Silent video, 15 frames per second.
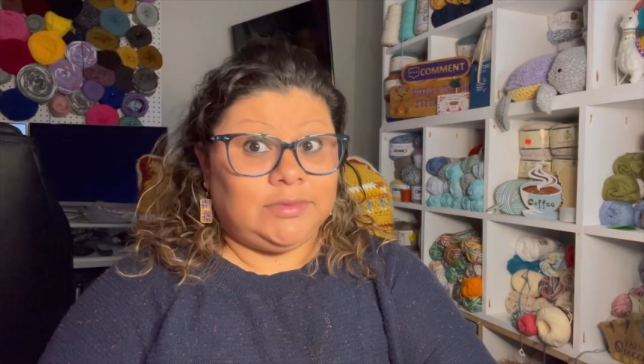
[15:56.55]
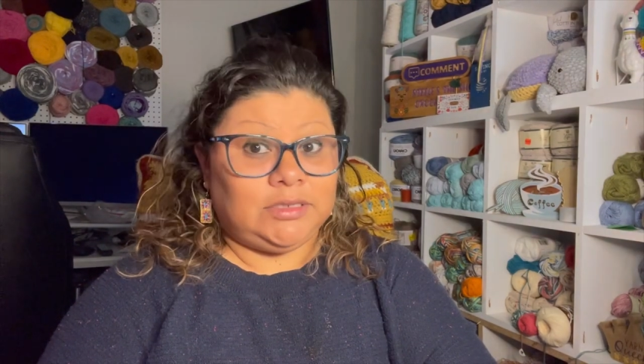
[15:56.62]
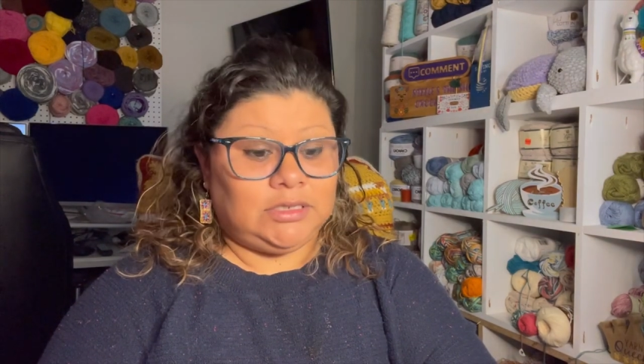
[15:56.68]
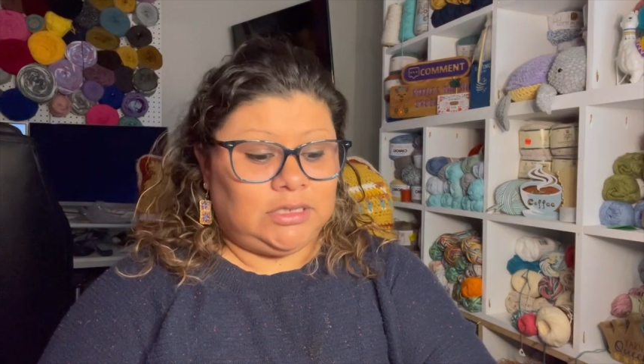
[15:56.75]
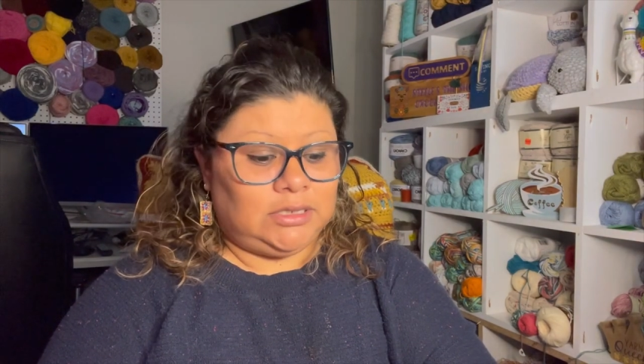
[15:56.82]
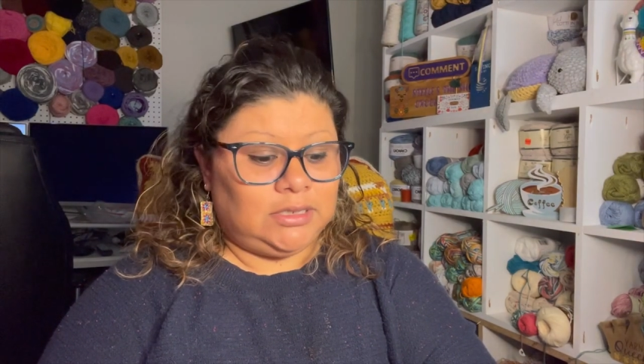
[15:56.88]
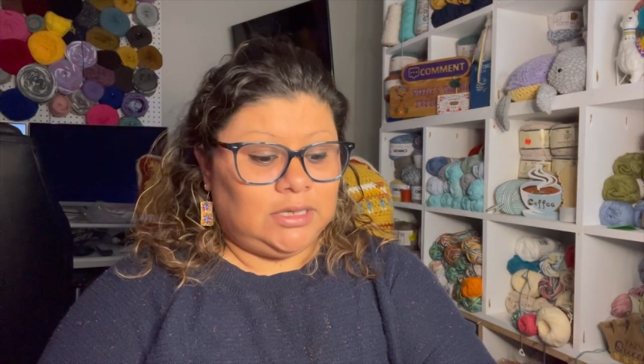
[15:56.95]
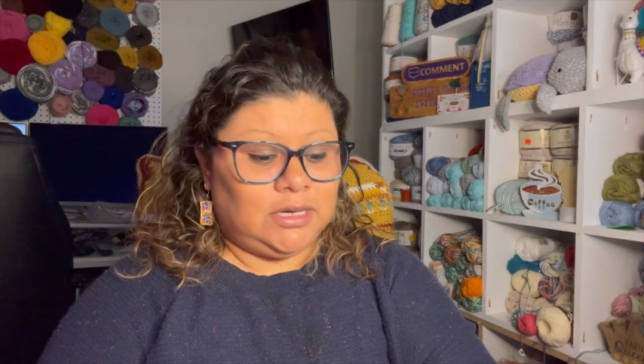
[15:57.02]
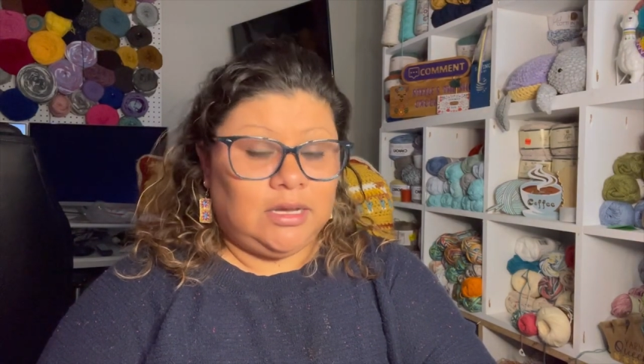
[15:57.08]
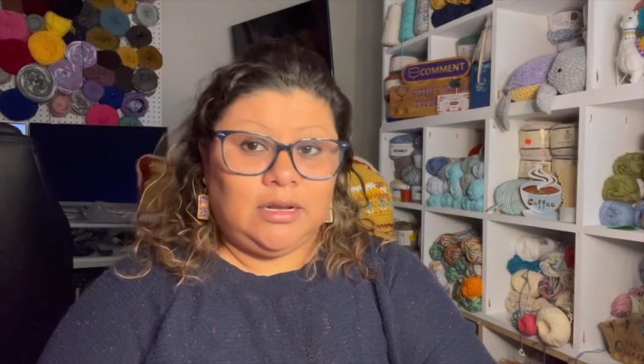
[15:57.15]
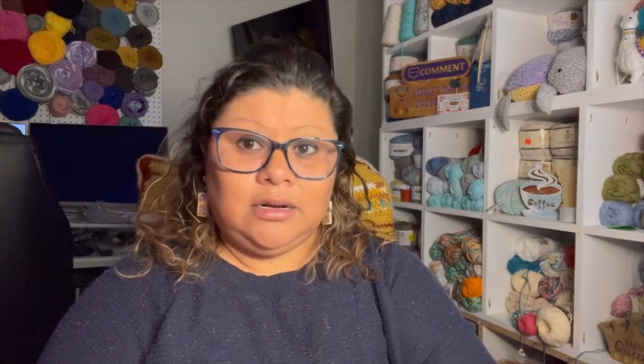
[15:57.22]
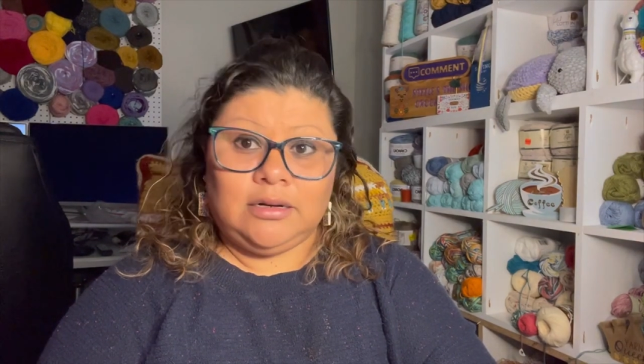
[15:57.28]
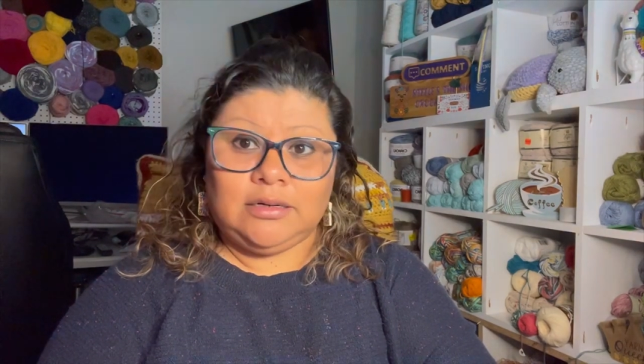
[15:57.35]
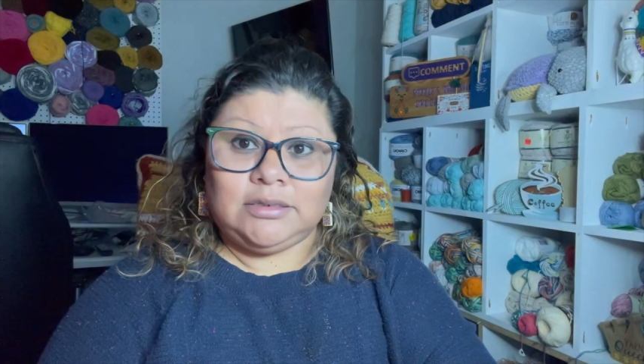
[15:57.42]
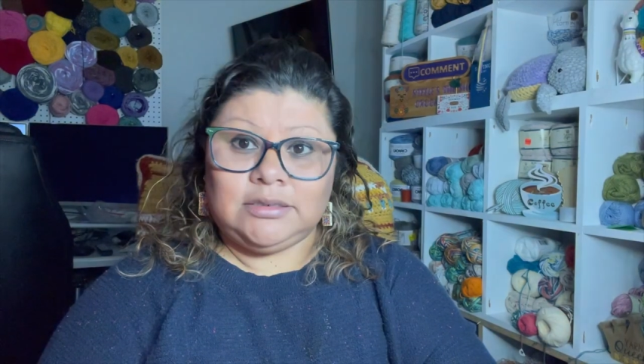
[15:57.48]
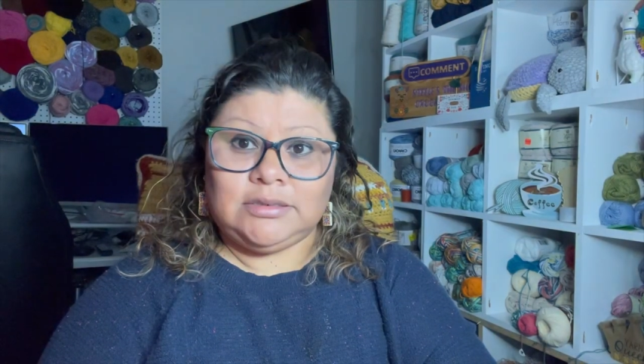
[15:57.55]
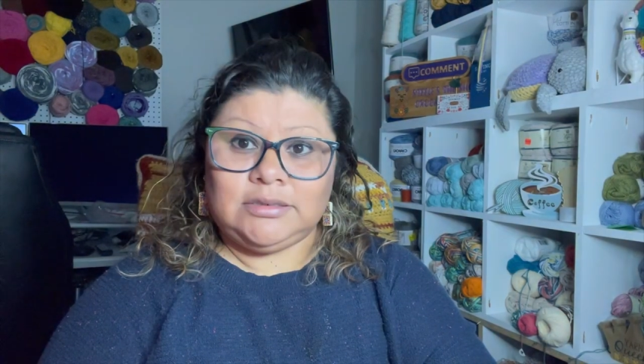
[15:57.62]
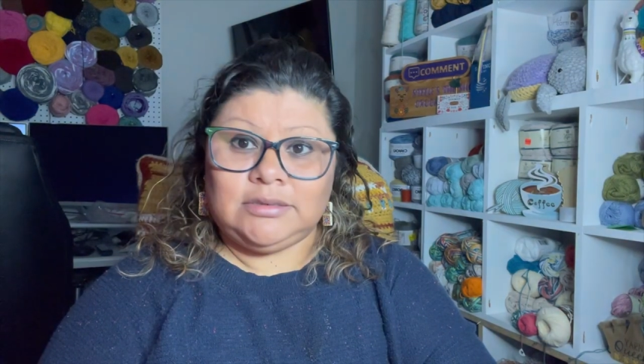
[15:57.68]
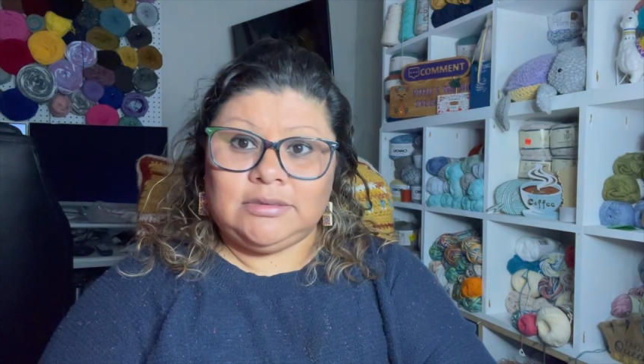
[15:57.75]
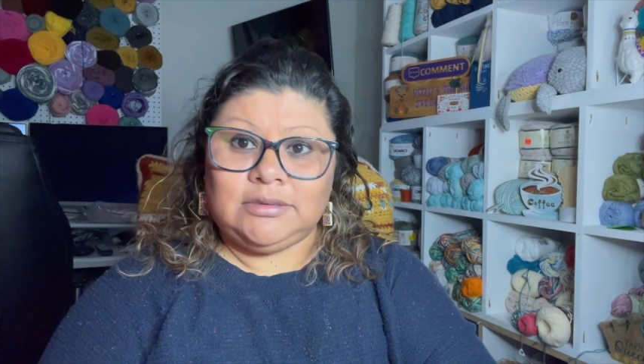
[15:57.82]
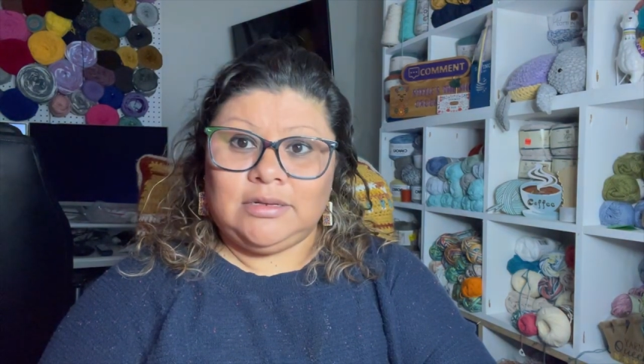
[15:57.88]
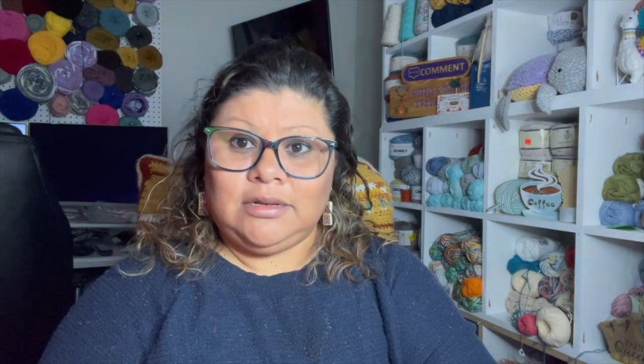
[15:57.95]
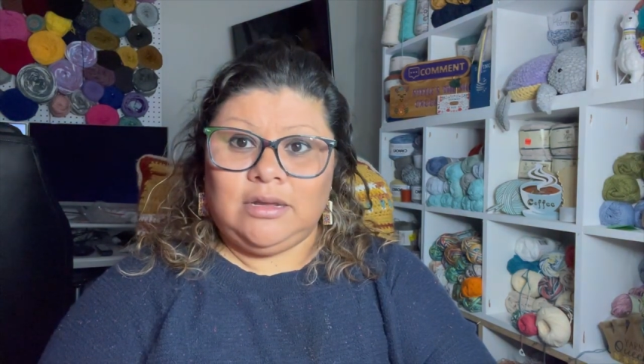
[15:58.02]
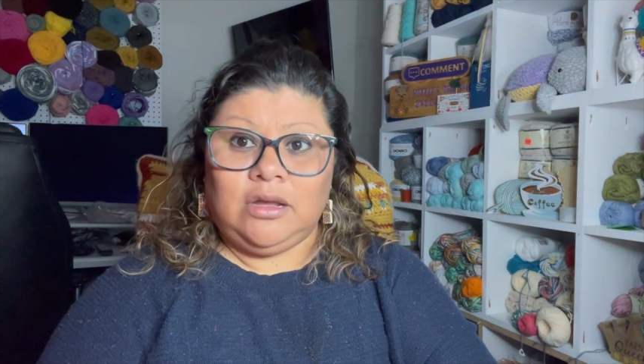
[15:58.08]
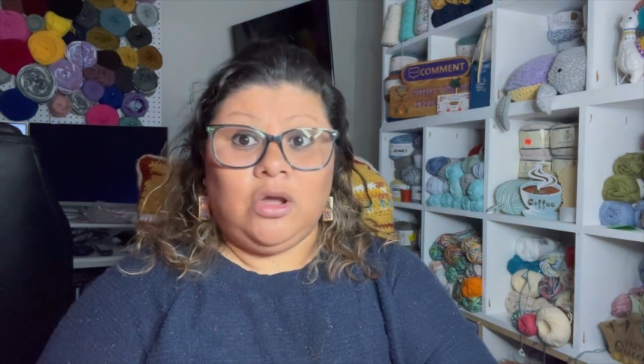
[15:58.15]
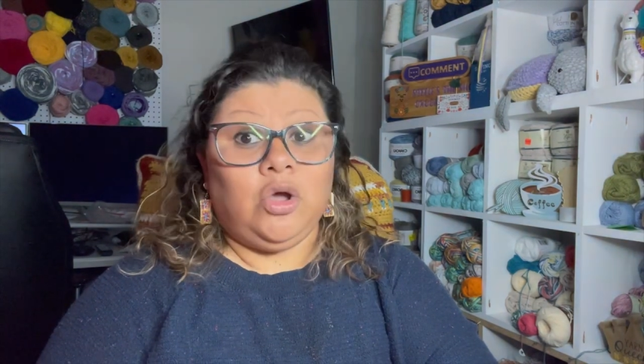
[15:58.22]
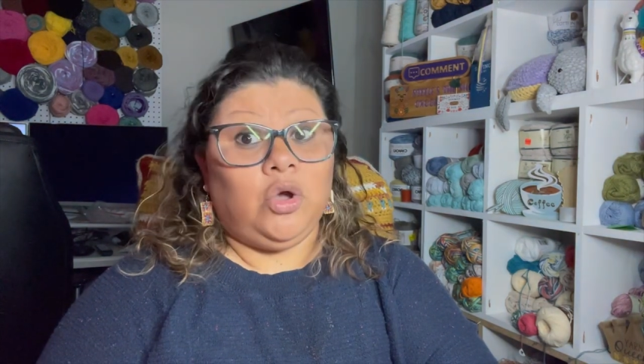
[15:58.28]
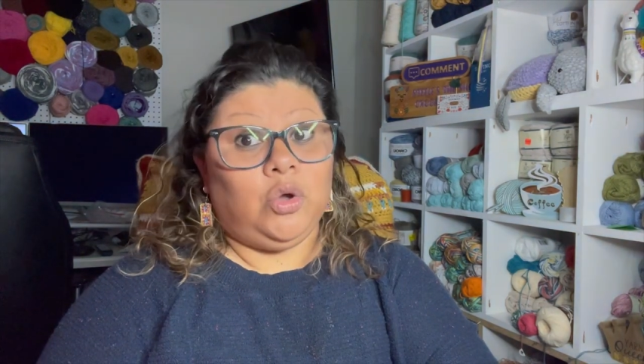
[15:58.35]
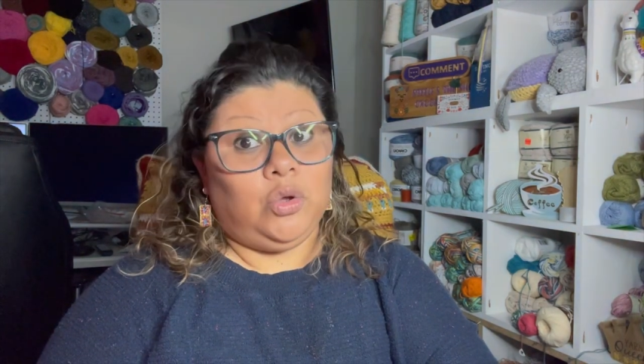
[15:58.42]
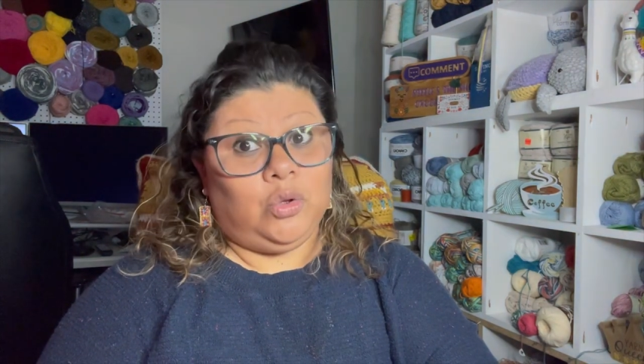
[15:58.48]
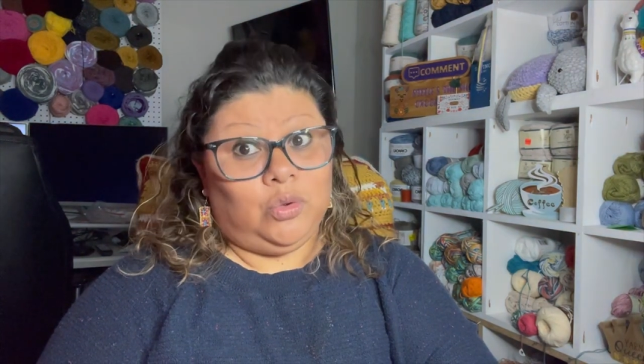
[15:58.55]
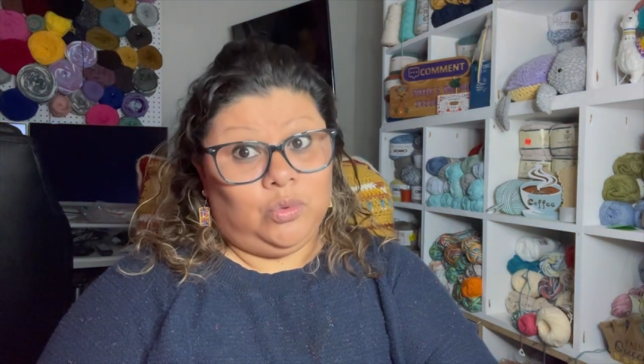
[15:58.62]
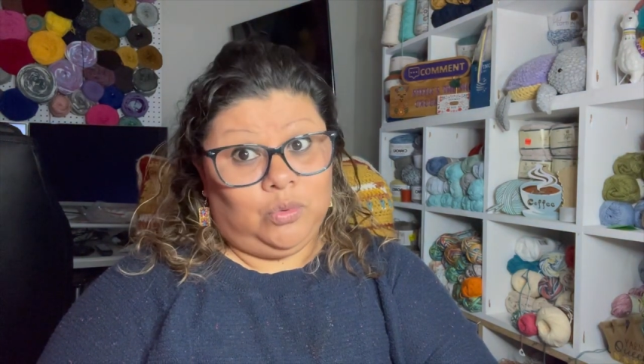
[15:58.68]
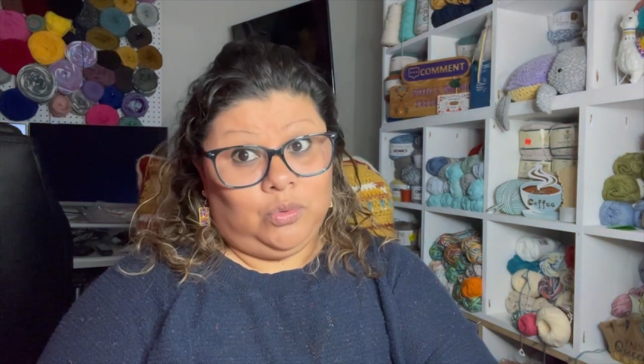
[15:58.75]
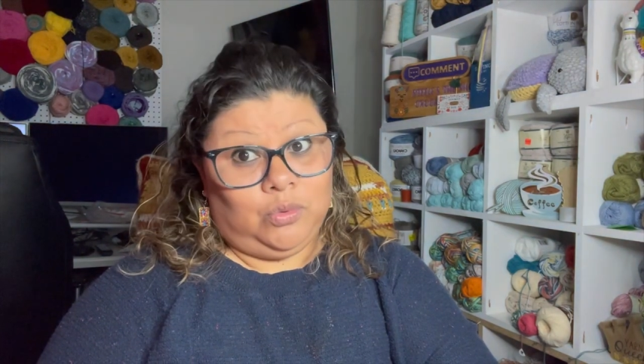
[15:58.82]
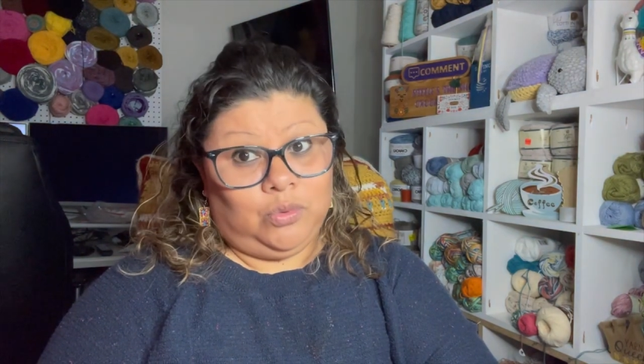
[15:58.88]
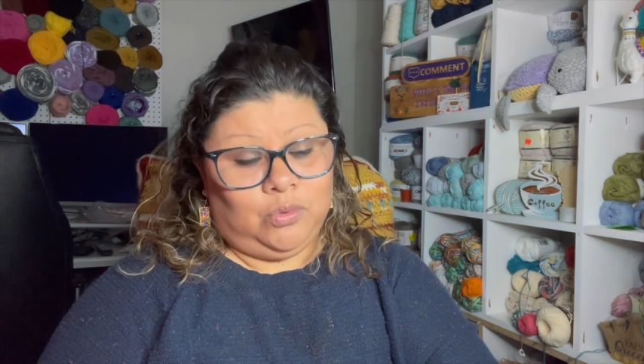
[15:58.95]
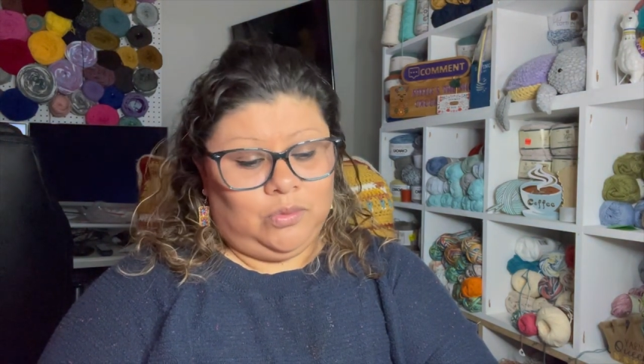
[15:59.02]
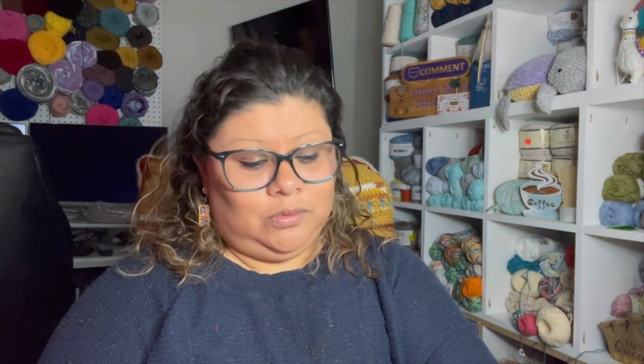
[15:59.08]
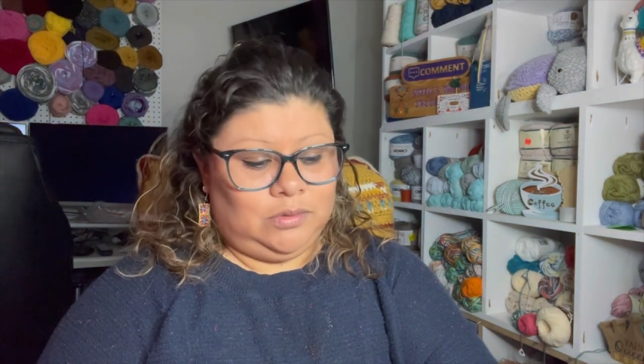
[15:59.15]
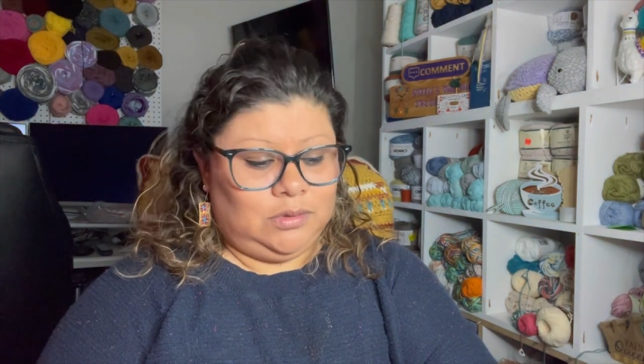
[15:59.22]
Change the colors. Ooh,